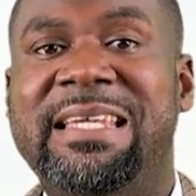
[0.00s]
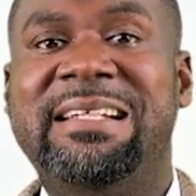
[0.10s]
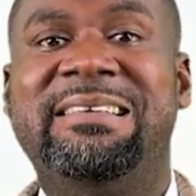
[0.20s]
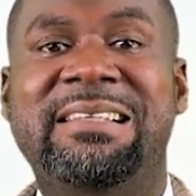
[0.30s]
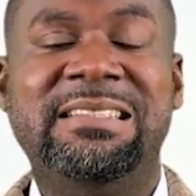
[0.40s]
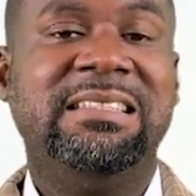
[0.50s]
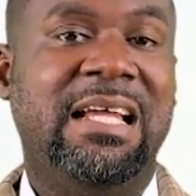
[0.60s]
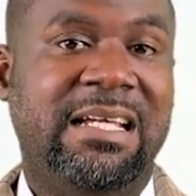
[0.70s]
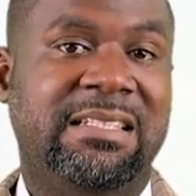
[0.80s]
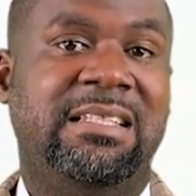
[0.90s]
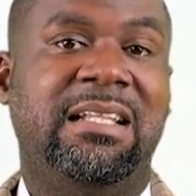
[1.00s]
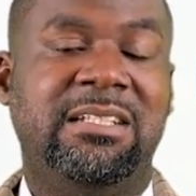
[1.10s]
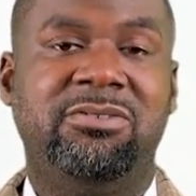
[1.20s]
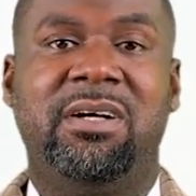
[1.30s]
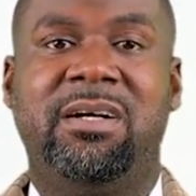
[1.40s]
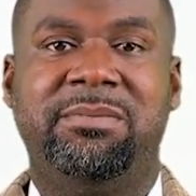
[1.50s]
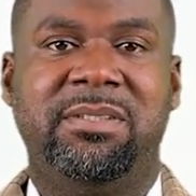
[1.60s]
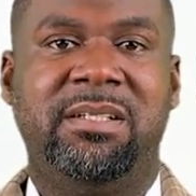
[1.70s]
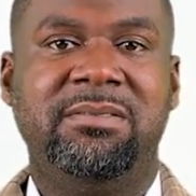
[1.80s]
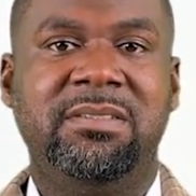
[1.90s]
increase their intellectual
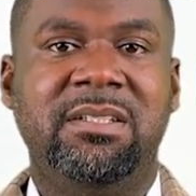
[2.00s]
capital.